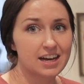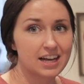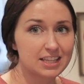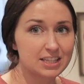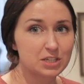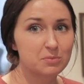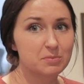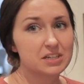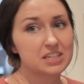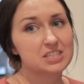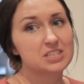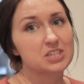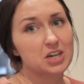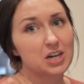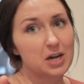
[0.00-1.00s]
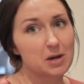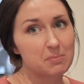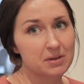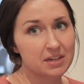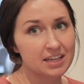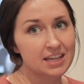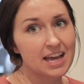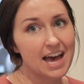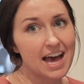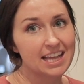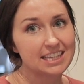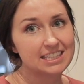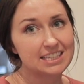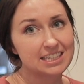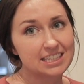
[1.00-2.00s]
a little bit of syrup,
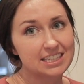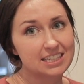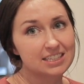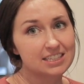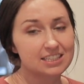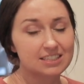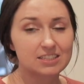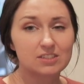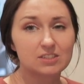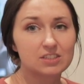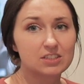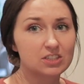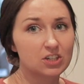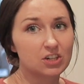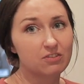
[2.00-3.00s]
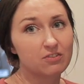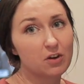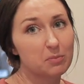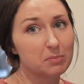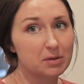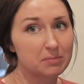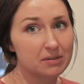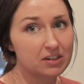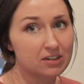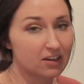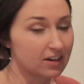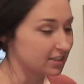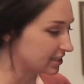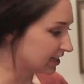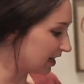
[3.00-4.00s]
and then your foamy milk
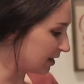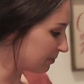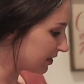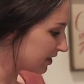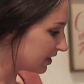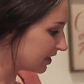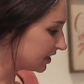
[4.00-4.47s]
on top.